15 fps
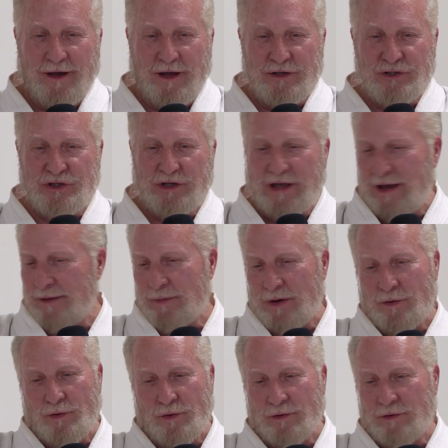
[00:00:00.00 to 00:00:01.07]
and she gave me
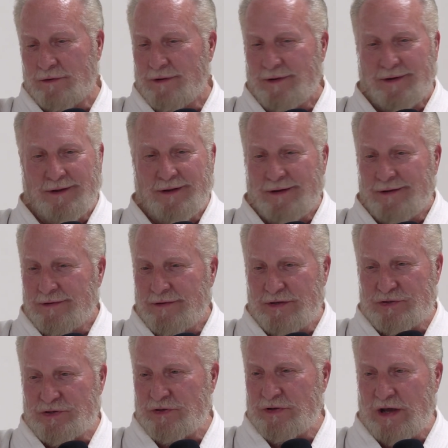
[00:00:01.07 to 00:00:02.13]
a whole
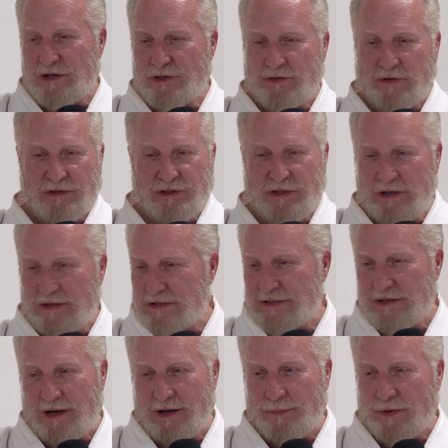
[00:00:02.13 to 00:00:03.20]
dissertation that she had
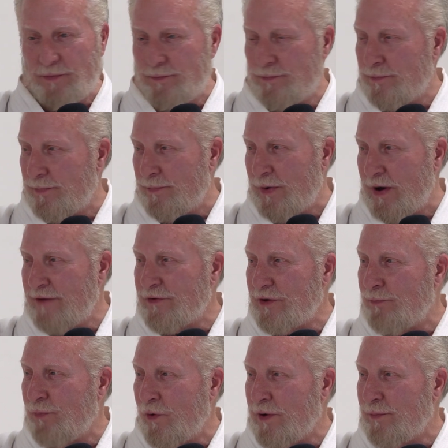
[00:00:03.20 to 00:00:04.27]
set up a private
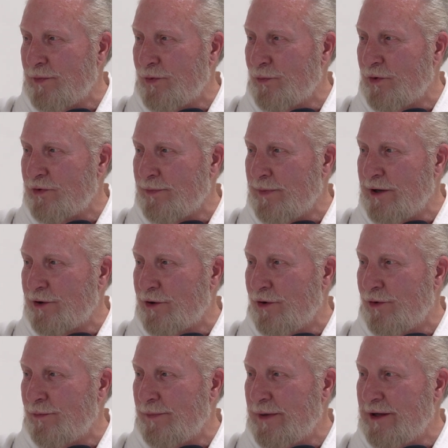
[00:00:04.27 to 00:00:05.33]
appointment with me to
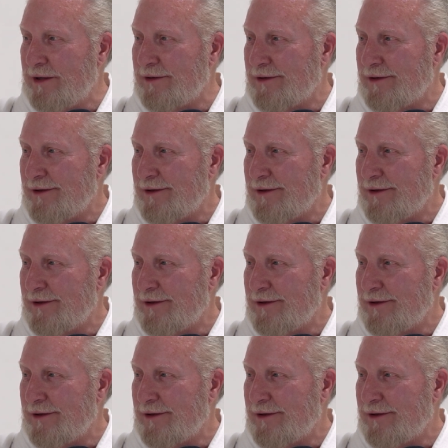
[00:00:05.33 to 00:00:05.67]
go meet